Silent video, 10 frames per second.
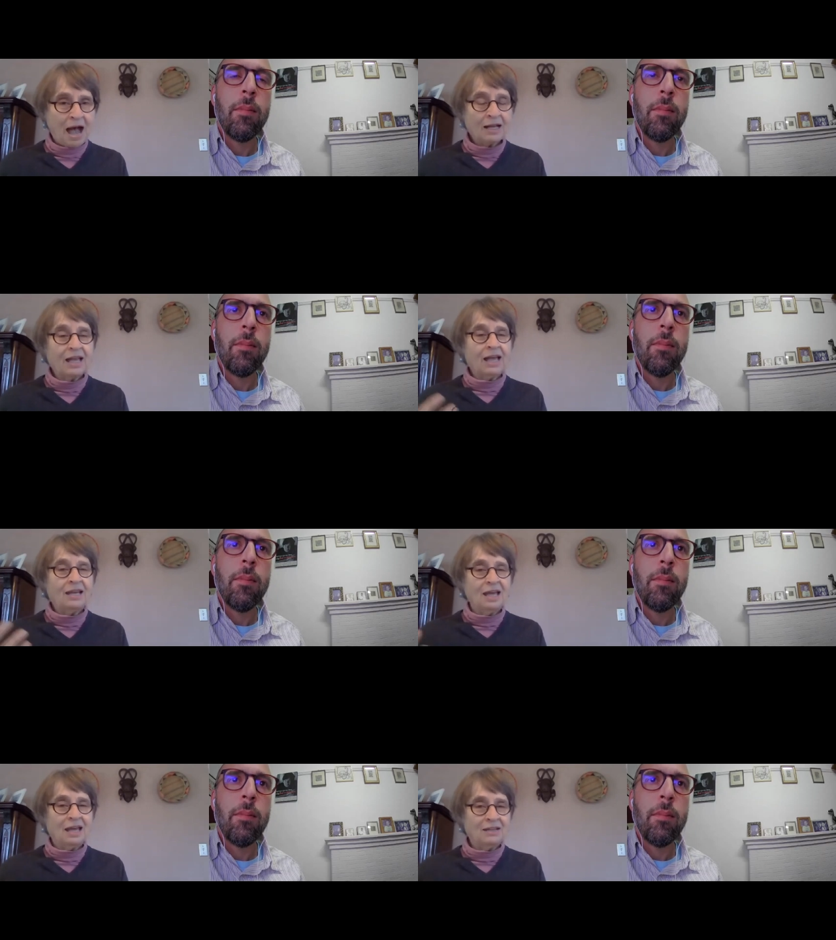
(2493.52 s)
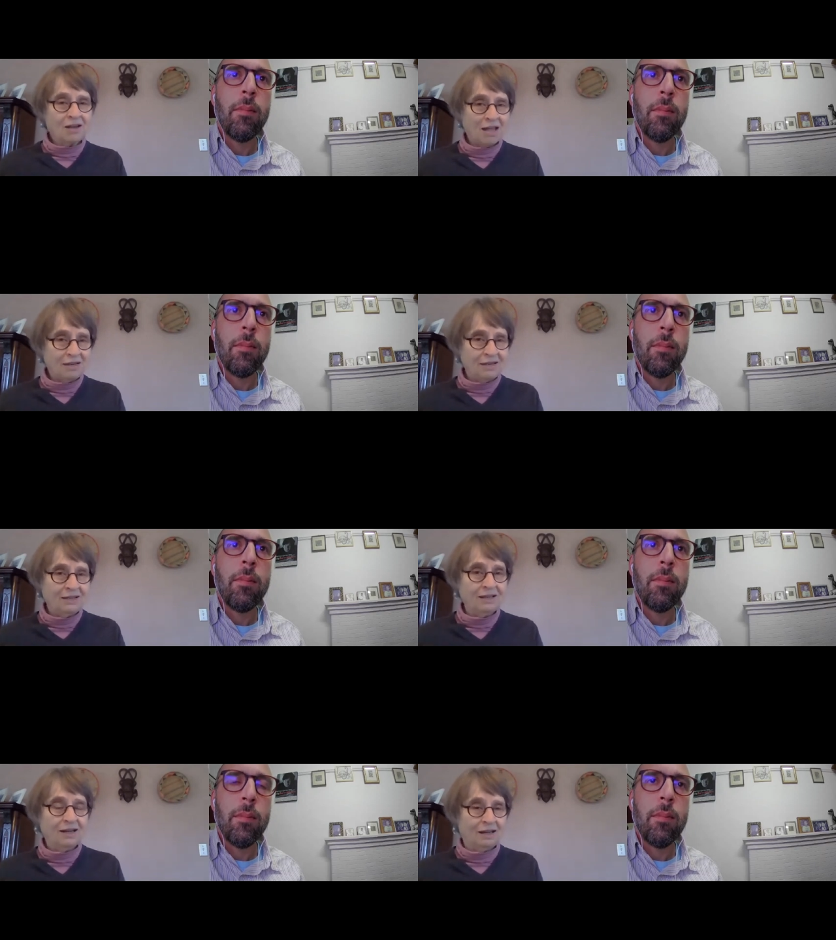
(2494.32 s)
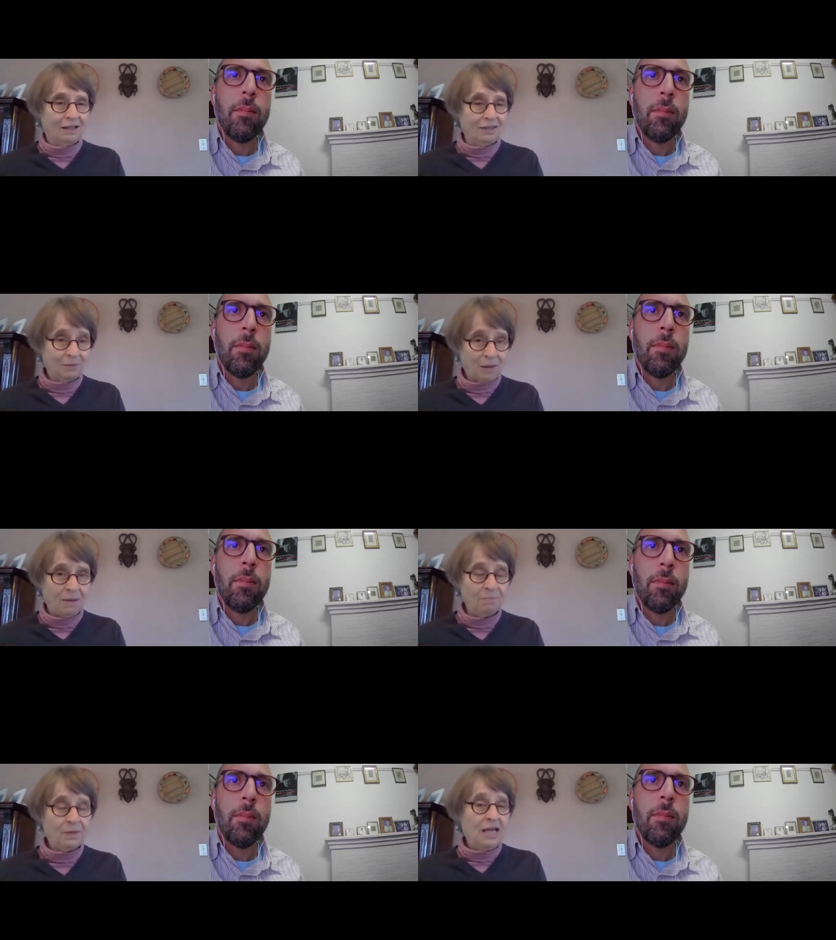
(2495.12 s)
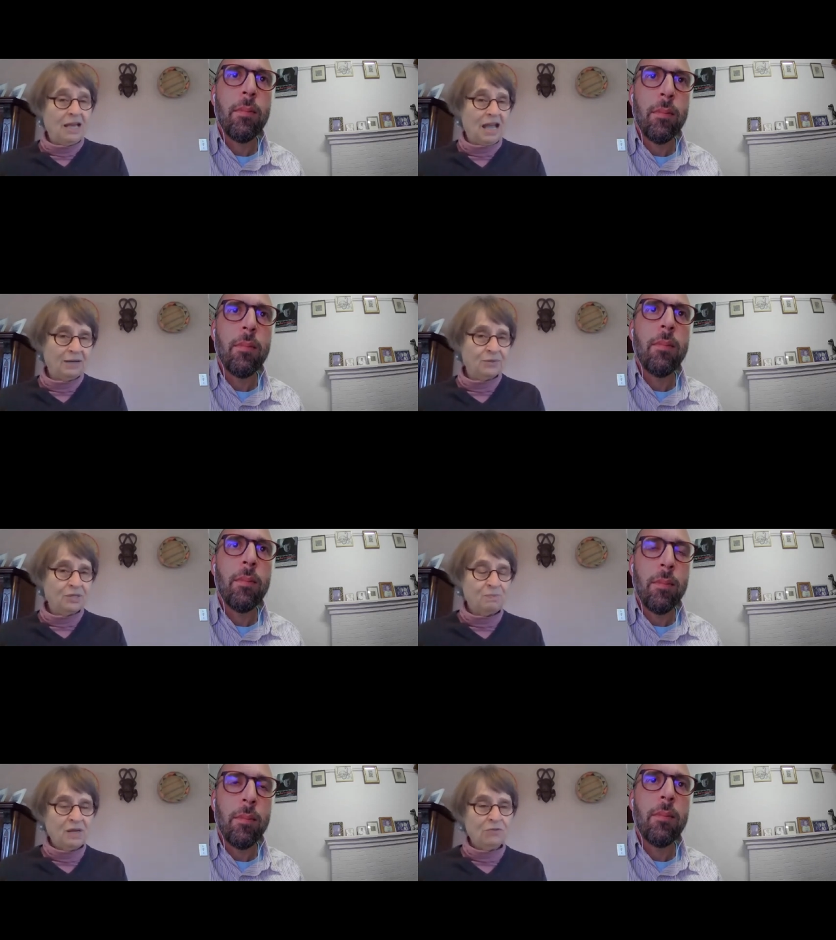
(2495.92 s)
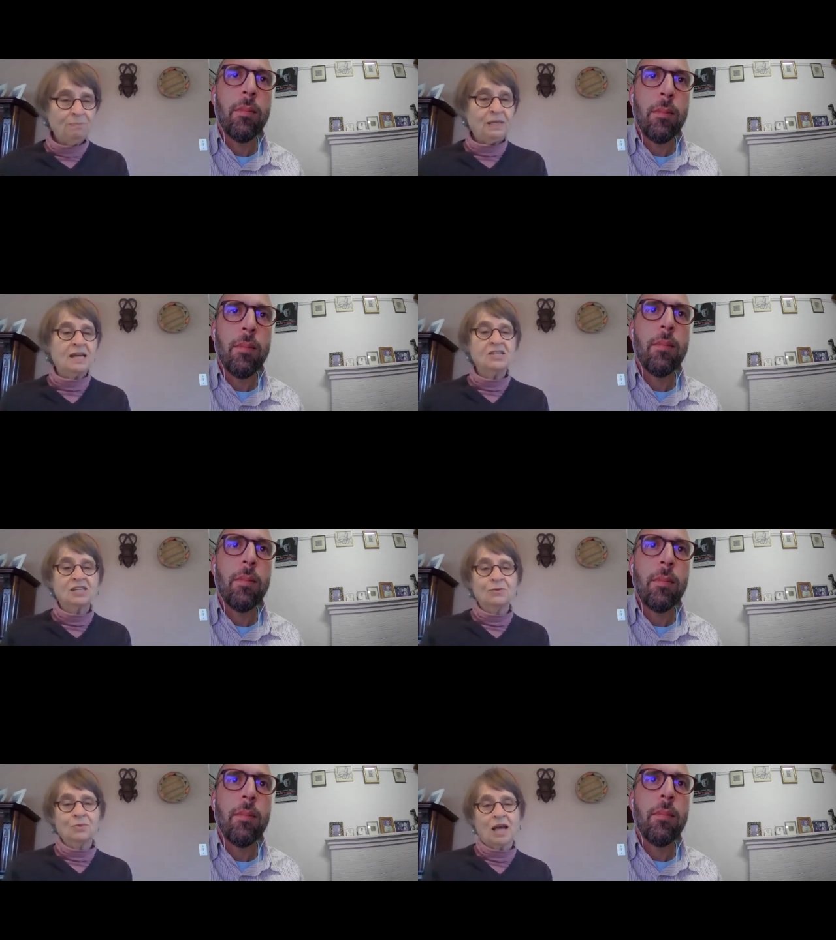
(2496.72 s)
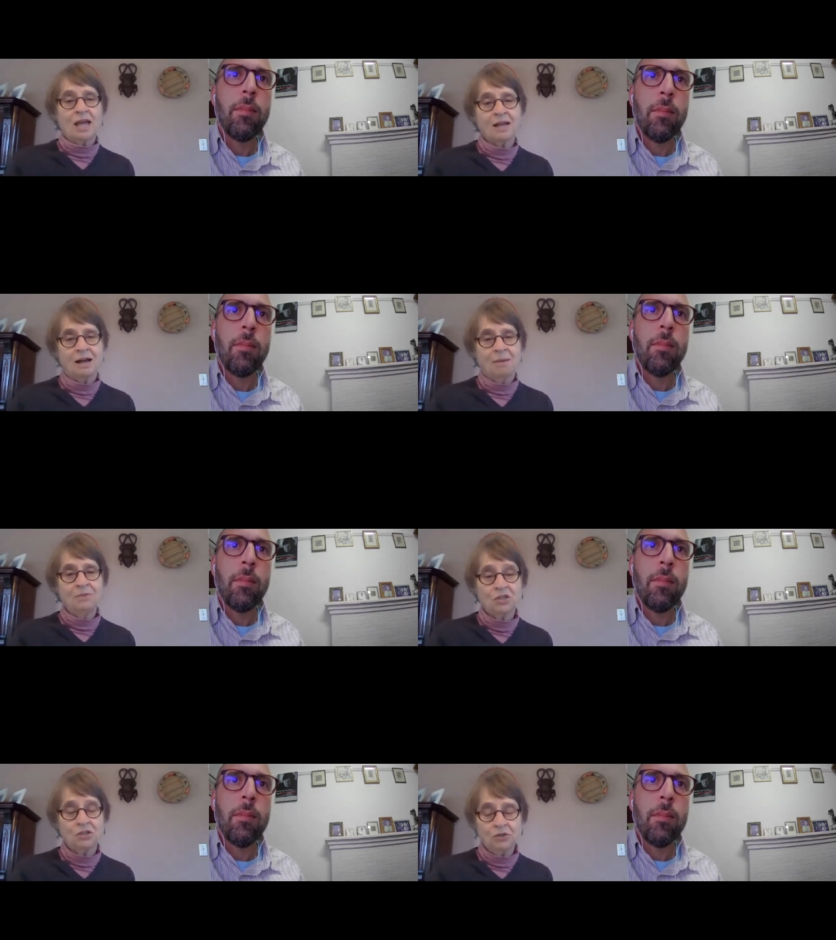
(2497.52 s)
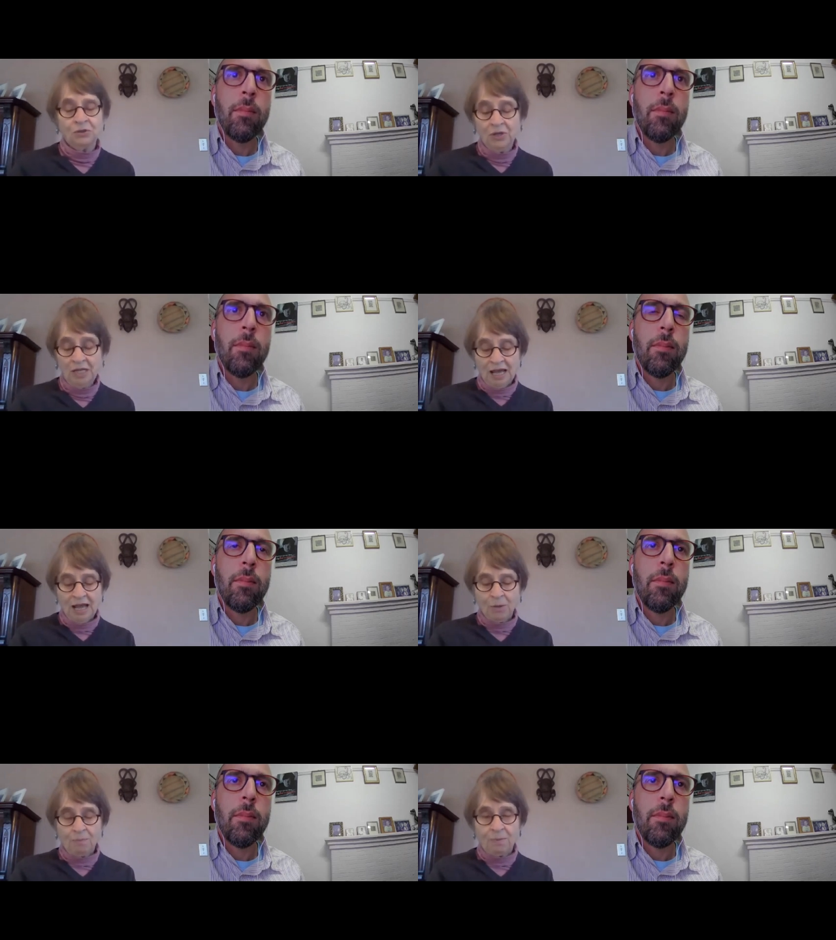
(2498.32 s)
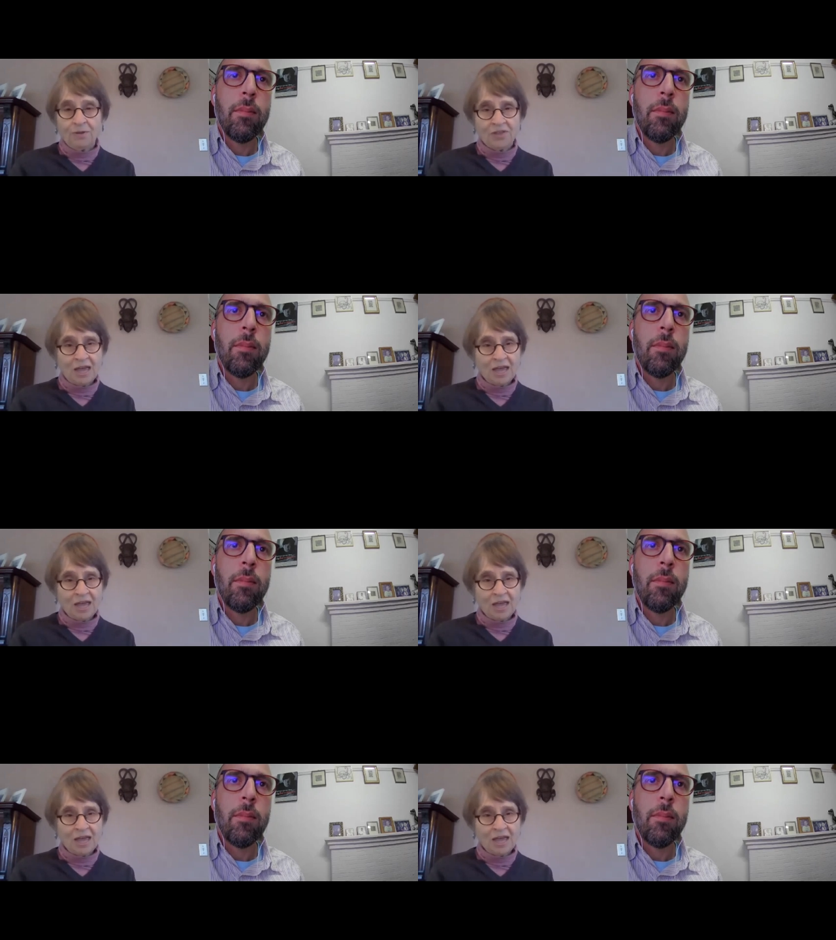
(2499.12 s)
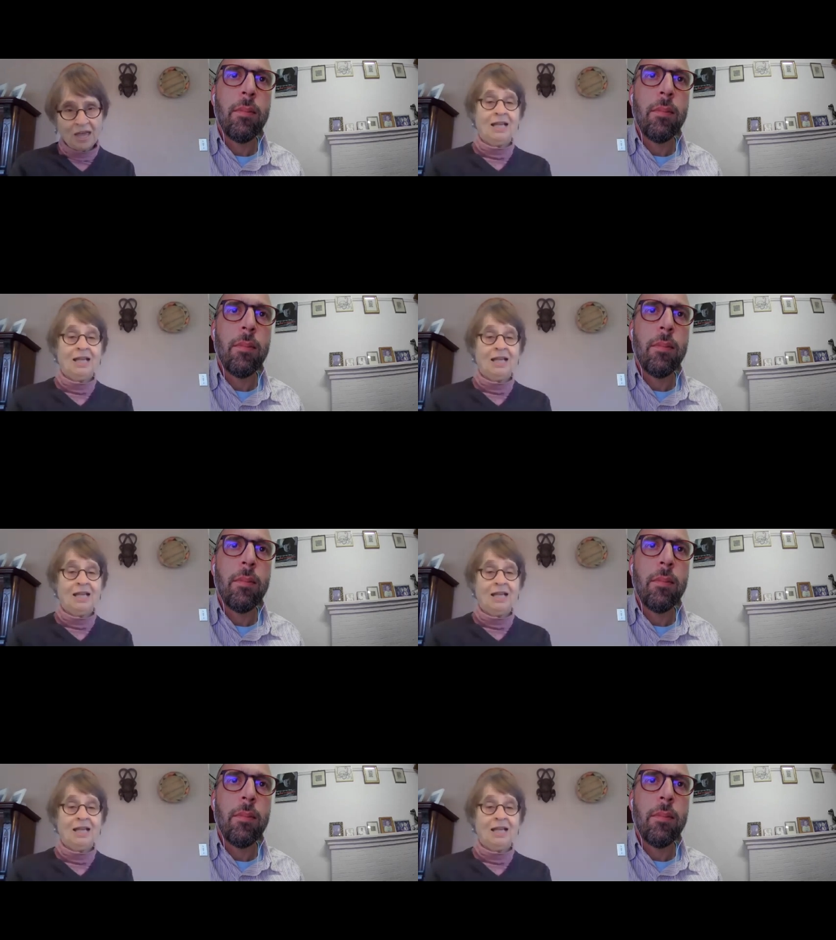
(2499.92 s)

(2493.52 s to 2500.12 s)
Speaker 1: and had gotten uh, the pump and it was being replaced and would I come to help thank her?